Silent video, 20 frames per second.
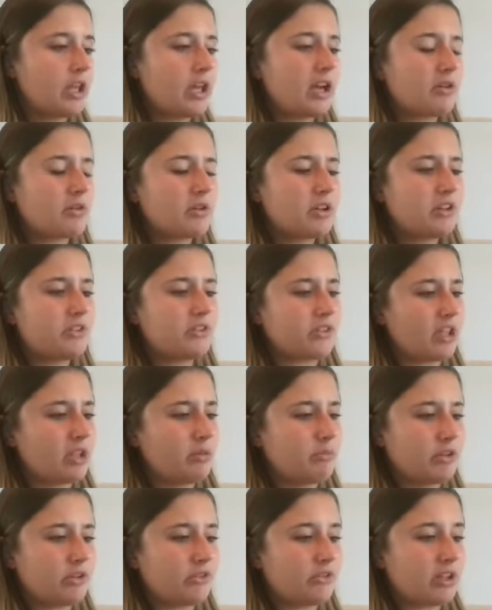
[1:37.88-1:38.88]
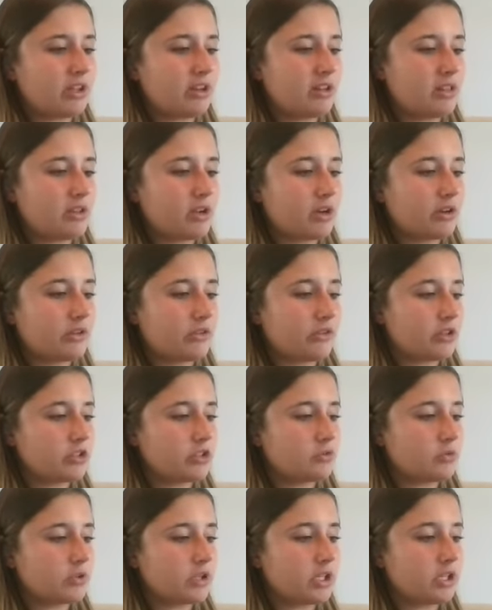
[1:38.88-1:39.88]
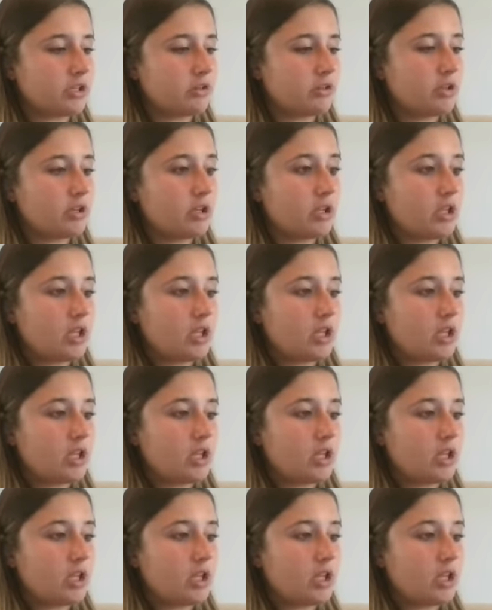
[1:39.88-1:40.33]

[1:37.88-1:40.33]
How could a sled be state of the art? said Julian.